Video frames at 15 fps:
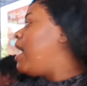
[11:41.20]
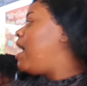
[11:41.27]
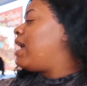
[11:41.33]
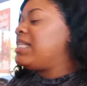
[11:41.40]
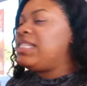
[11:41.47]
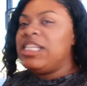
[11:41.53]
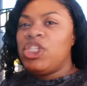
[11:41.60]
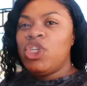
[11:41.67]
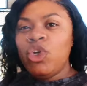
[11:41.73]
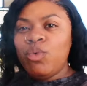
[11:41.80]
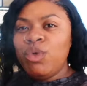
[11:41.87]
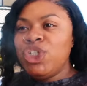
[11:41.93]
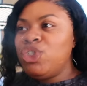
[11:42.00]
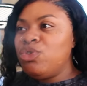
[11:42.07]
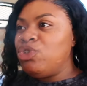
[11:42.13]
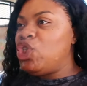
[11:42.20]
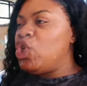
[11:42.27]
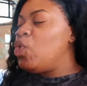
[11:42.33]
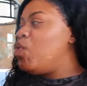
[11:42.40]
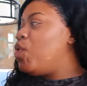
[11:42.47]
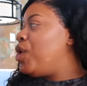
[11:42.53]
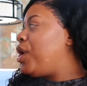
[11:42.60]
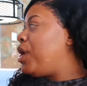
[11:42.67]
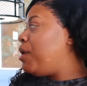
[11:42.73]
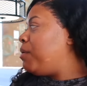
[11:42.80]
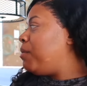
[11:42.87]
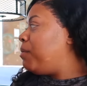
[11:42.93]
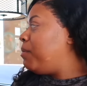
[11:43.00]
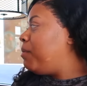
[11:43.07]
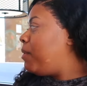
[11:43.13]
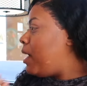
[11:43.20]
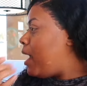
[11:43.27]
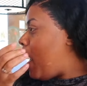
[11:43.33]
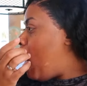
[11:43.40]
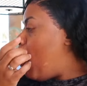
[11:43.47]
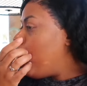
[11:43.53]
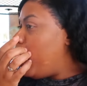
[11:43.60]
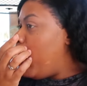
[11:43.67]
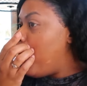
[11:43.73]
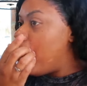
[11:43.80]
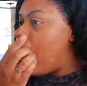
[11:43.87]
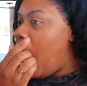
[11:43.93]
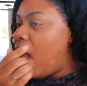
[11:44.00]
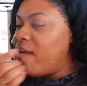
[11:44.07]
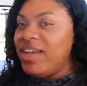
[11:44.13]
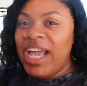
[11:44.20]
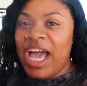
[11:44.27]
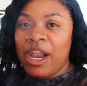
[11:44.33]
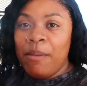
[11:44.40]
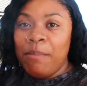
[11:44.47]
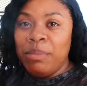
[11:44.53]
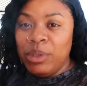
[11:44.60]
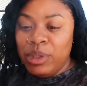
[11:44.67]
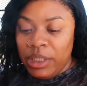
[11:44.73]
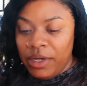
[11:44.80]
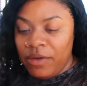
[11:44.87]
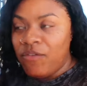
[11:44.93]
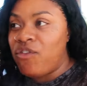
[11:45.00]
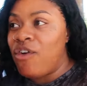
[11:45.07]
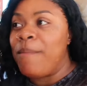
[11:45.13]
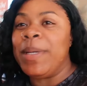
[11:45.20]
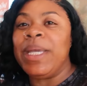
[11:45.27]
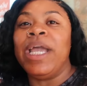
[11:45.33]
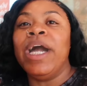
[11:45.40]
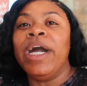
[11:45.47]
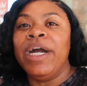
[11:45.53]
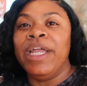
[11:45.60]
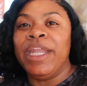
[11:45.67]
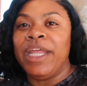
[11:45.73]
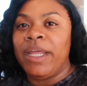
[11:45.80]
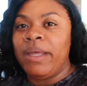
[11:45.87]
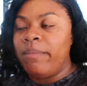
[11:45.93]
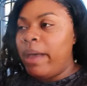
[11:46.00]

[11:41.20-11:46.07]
I said, Tuda, what are you chewing on? On his mouth, he got a bullet from his gun in his